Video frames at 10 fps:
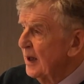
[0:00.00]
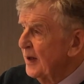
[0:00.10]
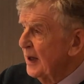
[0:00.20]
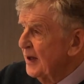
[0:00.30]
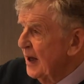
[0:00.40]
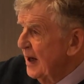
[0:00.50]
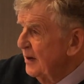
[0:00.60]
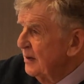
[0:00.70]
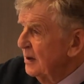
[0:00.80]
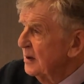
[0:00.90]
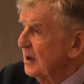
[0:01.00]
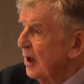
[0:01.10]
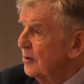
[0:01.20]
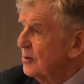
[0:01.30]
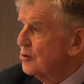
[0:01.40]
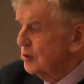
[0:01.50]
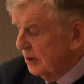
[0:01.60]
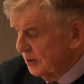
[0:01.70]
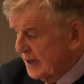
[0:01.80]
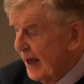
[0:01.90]
they then go
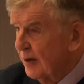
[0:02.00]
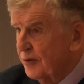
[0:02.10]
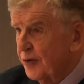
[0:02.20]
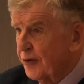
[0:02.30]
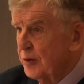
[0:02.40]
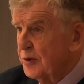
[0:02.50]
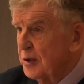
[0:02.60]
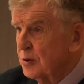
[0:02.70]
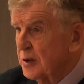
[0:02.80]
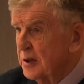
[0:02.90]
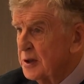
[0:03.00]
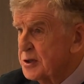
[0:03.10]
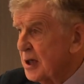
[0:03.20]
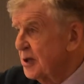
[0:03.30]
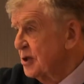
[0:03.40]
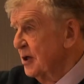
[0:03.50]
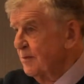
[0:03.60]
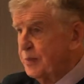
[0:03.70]
drill down through the organisation,